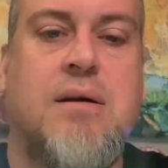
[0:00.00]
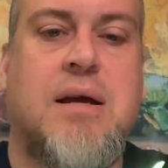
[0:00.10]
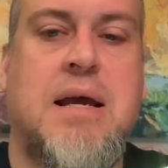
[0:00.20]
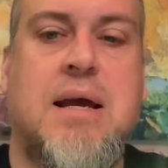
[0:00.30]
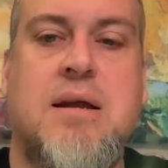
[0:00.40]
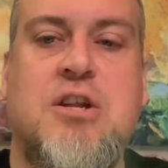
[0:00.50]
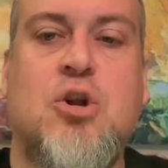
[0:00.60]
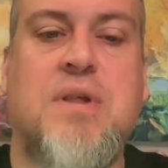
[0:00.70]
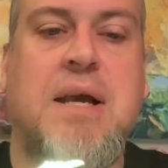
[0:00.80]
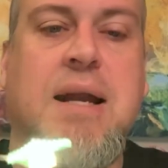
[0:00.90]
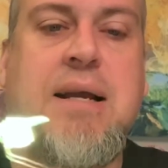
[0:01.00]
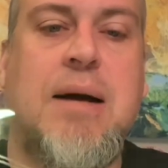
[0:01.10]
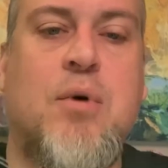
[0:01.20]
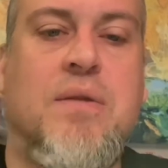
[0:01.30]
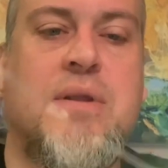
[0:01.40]
And, you know, they kind of
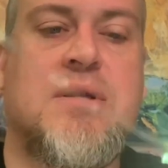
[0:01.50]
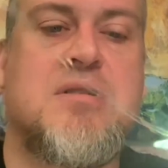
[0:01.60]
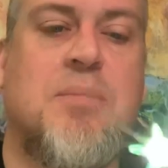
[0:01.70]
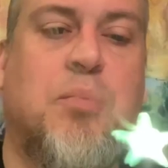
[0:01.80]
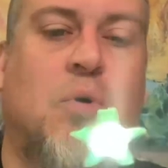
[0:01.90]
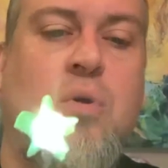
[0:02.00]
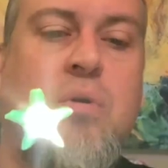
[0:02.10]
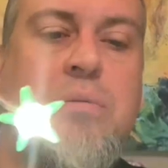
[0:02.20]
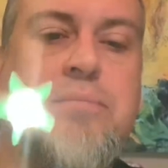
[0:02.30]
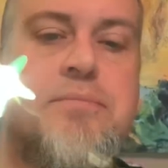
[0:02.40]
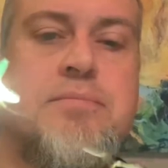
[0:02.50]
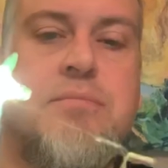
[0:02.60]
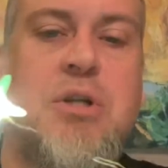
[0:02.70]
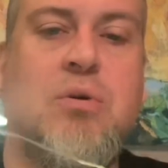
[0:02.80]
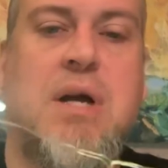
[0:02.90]
come on the simple,
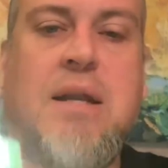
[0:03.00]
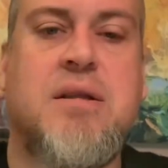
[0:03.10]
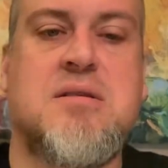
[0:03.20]
you know, kind of the